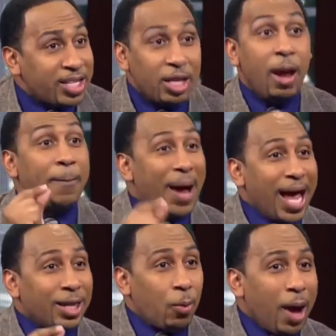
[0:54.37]
East.
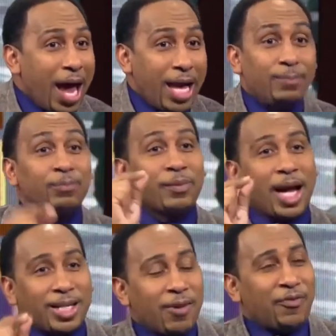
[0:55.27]
By the way,
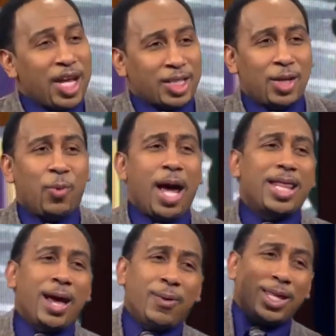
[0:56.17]
a division
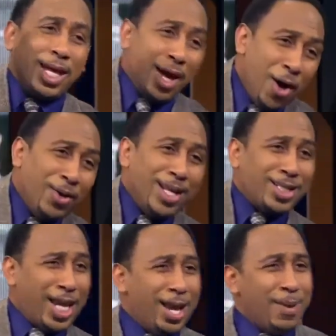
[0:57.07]
where they were the
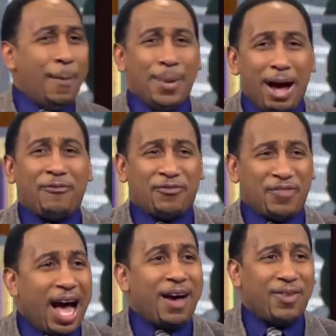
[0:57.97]
only team above
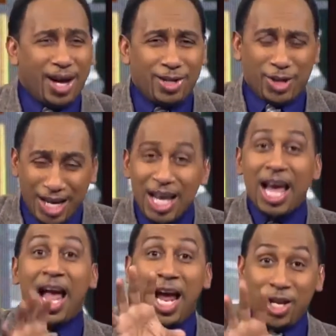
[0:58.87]
500,
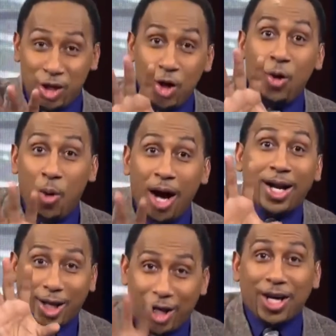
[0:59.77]
and you
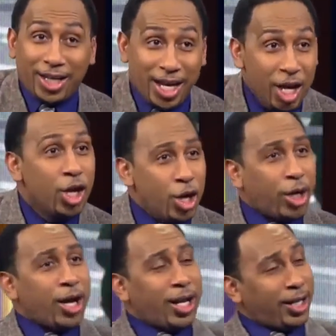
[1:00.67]
won a cookie.
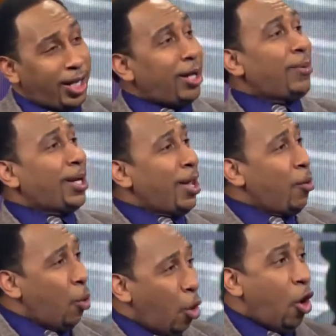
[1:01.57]
You're going to
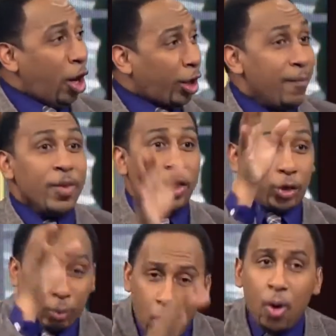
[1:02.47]
literally walk
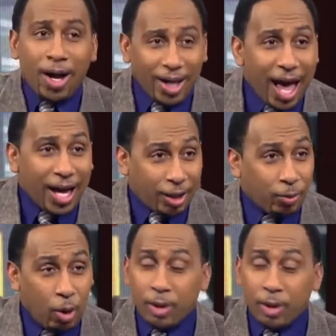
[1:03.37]
through a locker